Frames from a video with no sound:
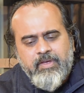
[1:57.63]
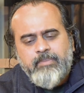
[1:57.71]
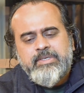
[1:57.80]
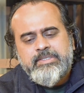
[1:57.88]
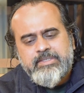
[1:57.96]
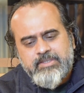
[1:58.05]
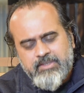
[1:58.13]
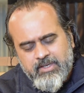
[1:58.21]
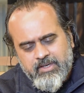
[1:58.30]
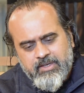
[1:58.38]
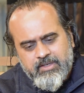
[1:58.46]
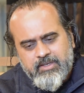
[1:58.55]
famous
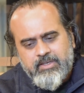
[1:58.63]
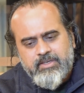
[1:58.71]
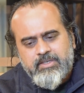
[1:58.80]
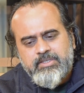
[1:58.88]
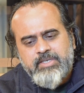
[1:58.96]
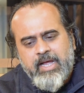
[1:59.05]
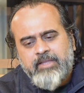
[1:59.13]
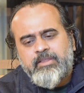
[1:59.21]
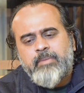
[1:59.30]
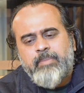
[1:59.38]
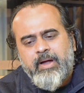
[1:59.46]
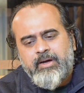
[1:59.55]

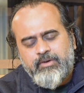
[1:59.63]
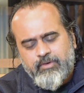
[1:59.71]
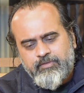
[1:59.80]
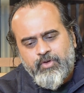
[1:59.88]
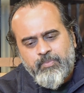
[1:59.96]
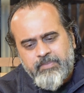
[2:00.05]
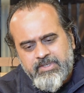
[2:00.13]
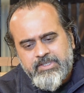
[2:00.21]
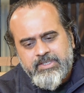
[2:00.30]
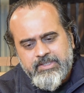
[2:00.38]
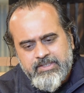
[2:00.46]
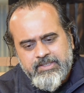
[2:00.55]
Shanti part of the
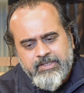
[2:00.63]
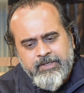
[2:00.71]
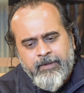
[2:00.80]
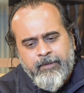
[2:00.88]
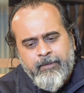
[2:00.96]
Upanishads,